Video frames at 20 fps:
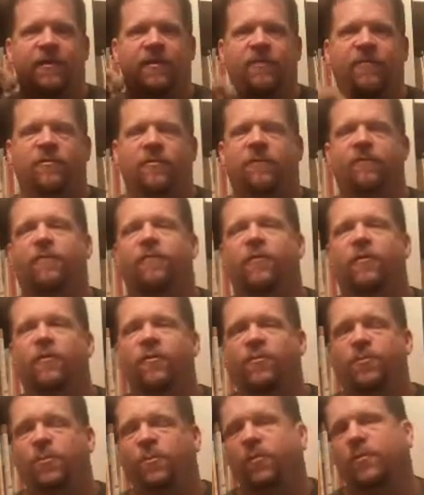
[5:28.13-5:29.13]
So
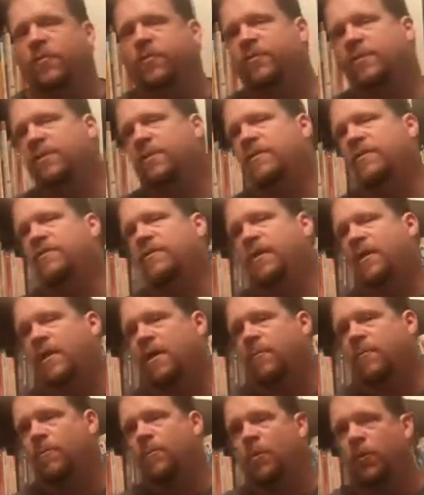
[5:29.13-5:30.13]
first person is
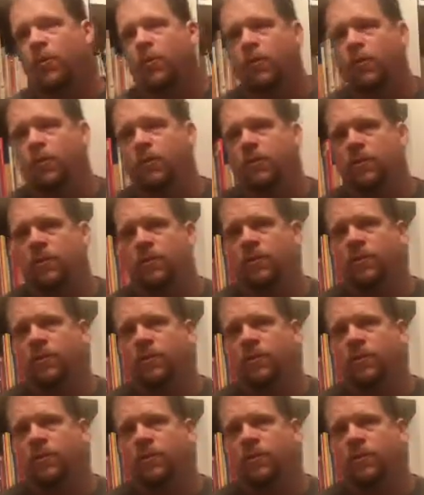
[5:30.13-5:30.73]
amo,